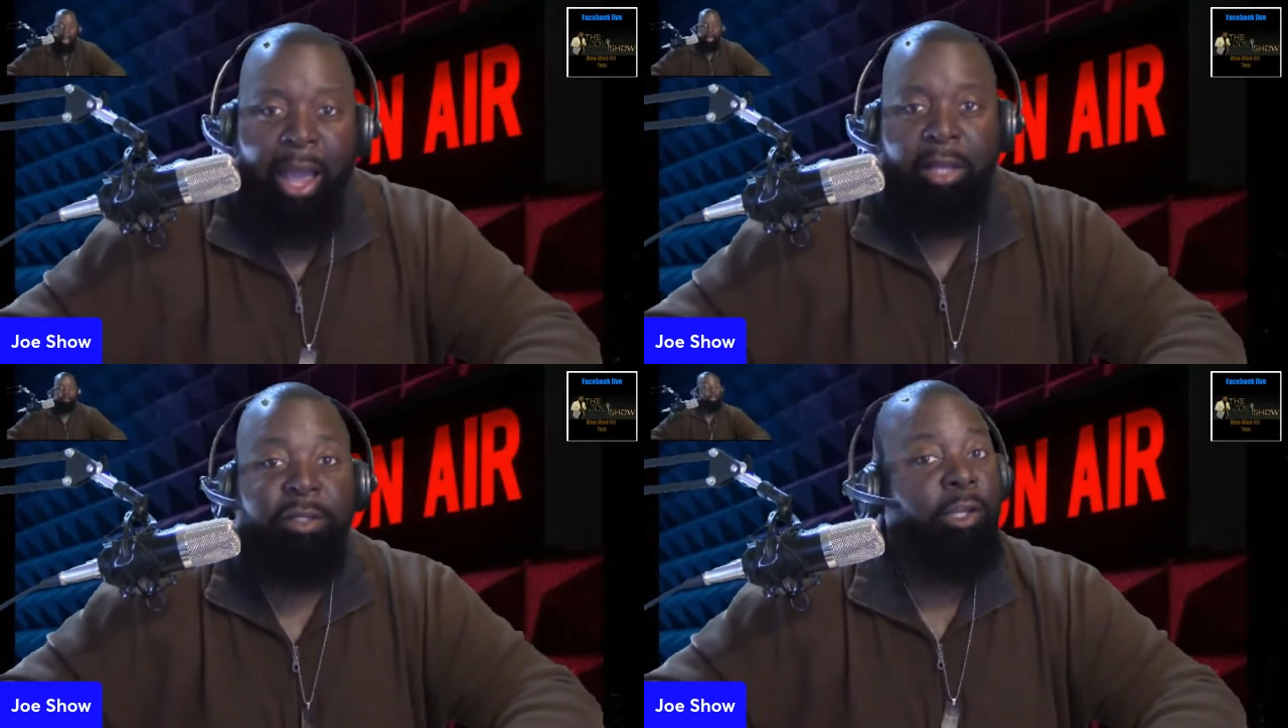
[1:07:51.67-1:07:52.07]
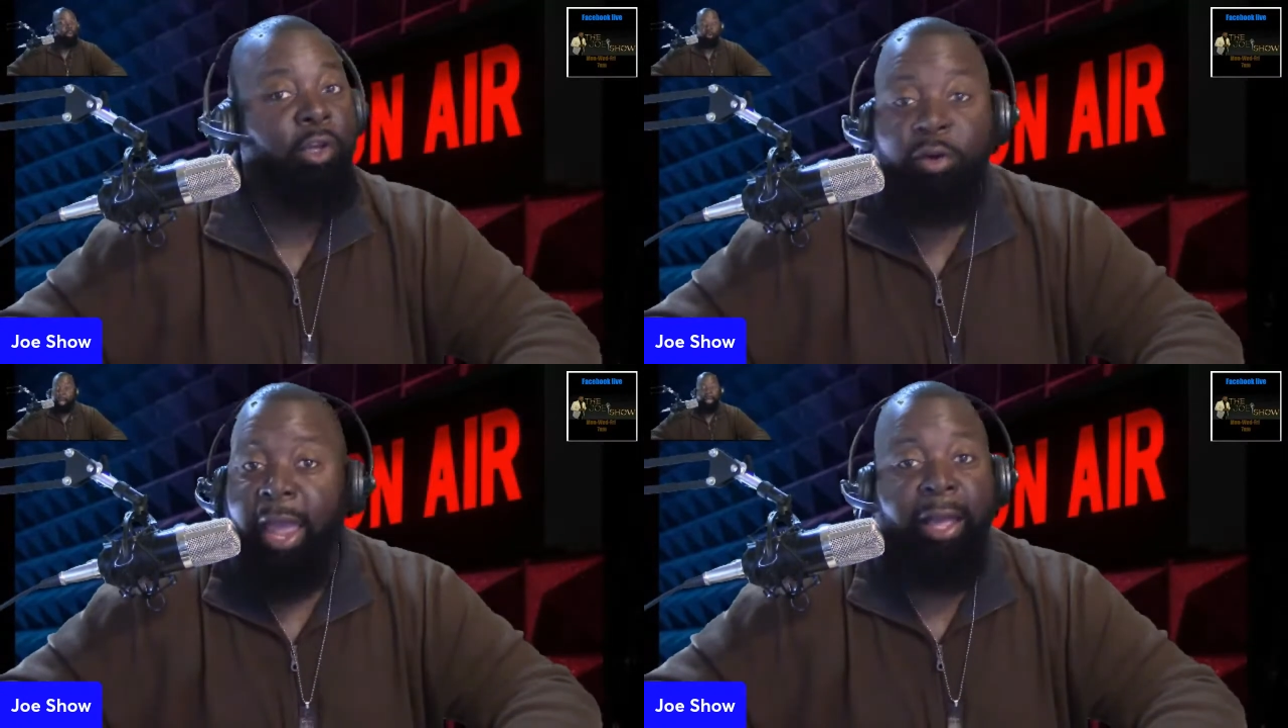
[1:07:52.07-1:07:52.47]
I said,
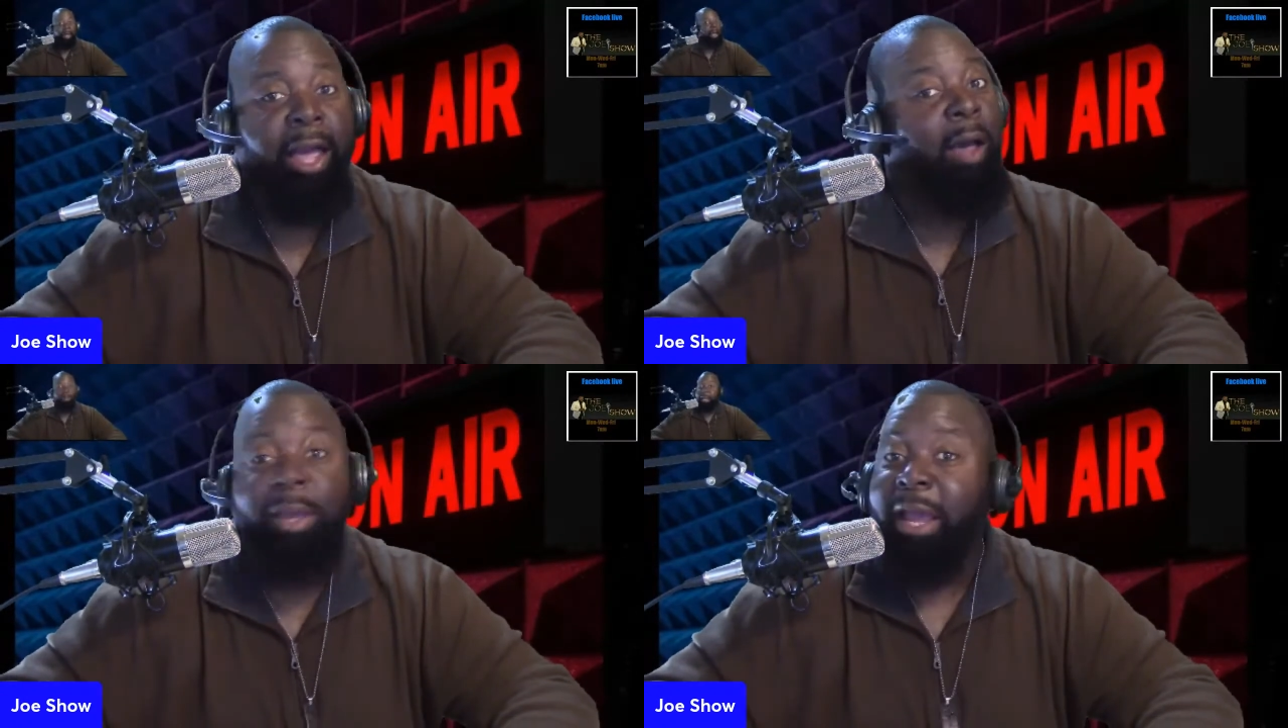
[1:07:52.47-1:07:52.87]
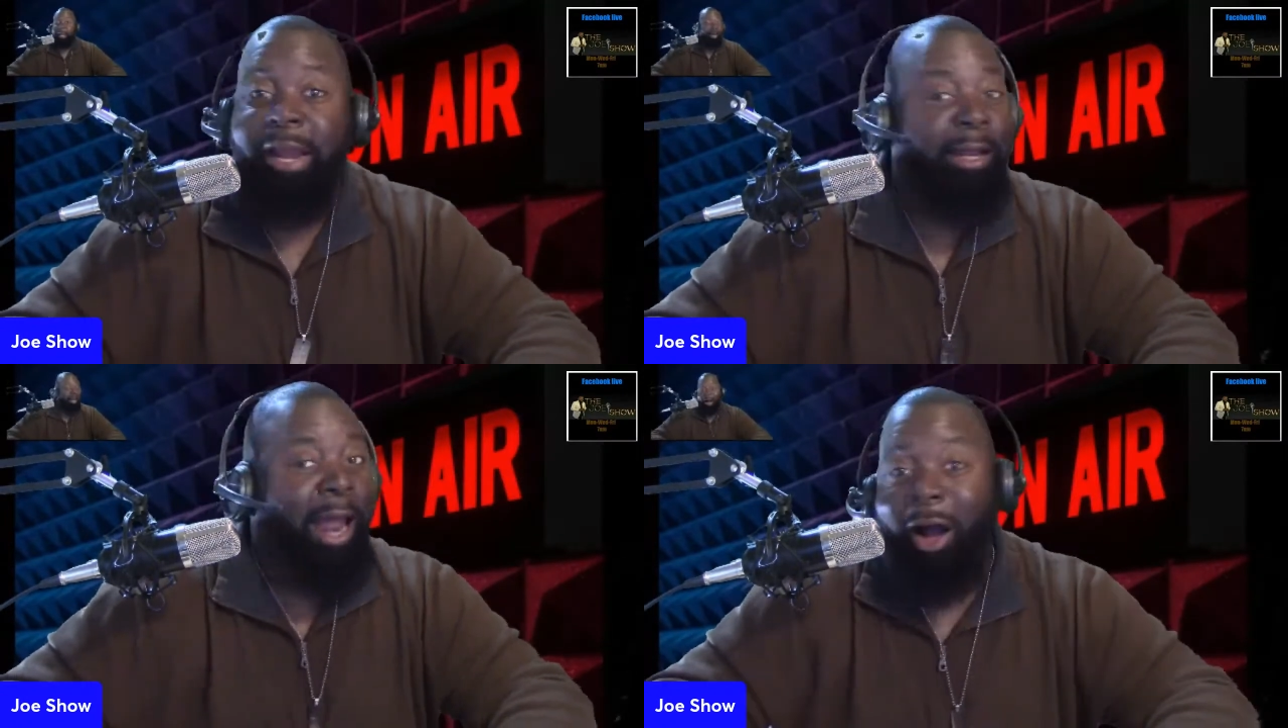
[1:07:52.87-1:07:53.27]
you can't come in,
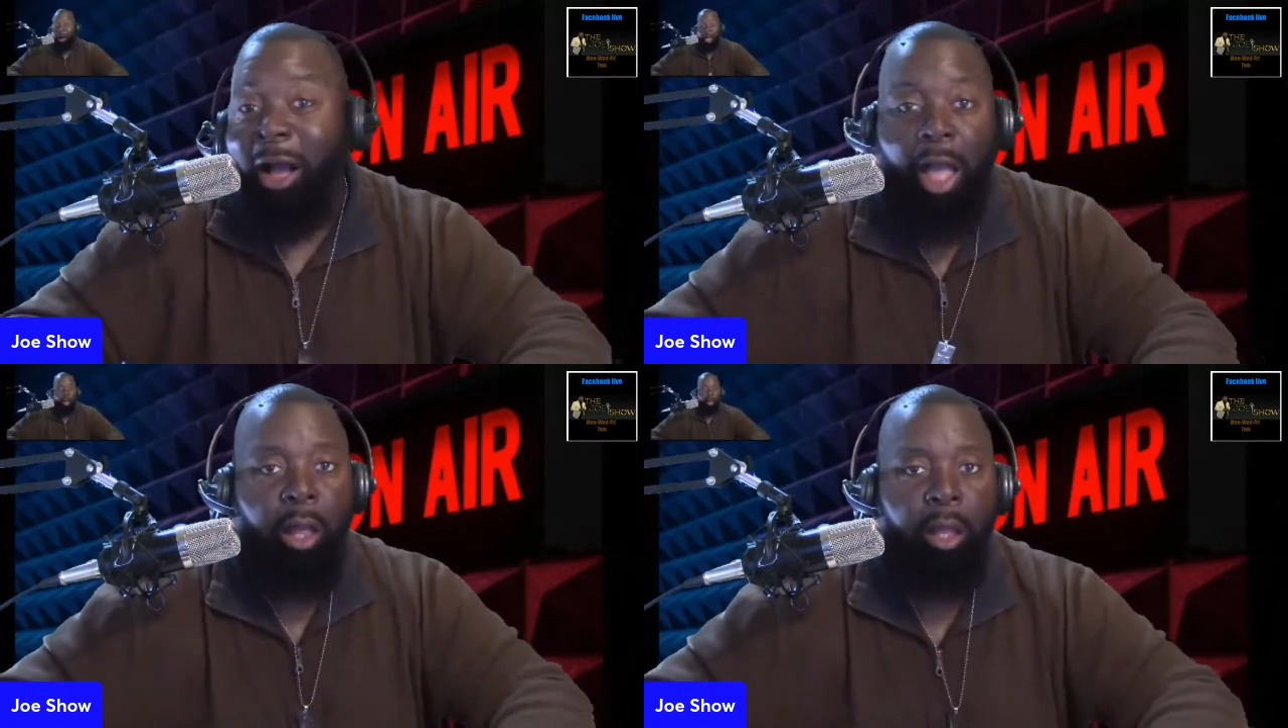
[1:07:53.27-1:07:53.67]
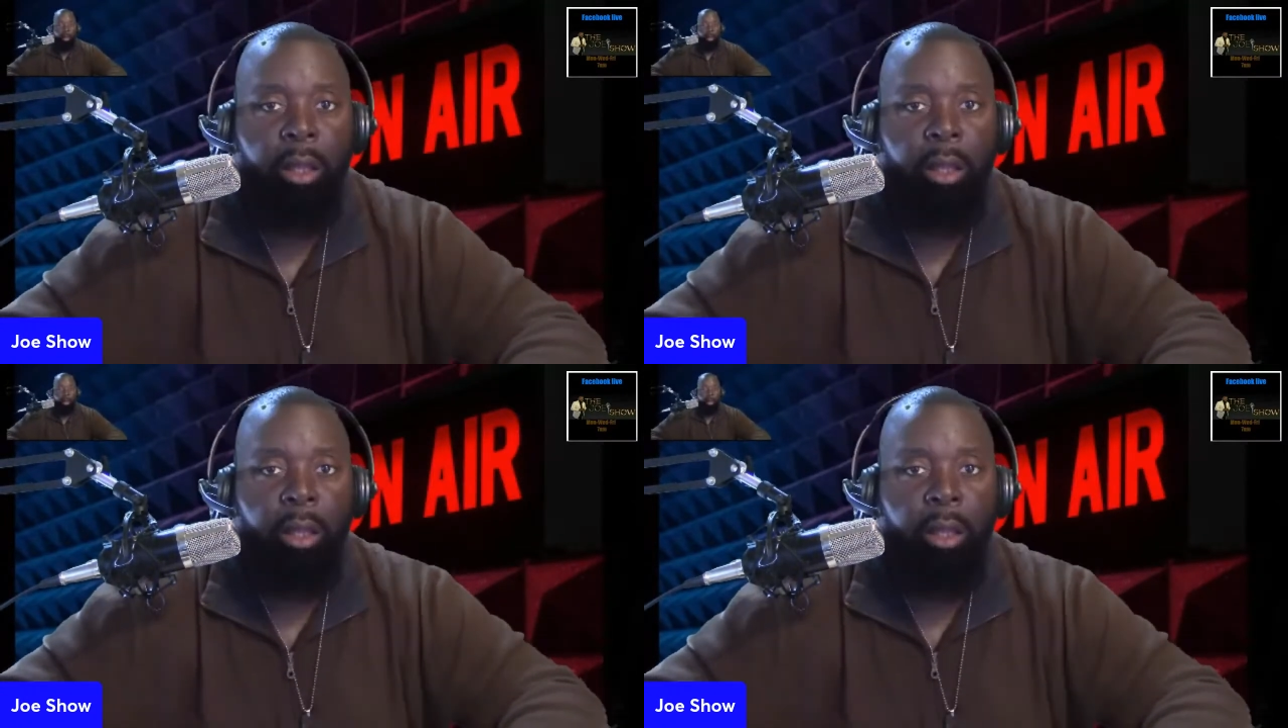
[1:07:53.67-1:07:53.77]
that dog.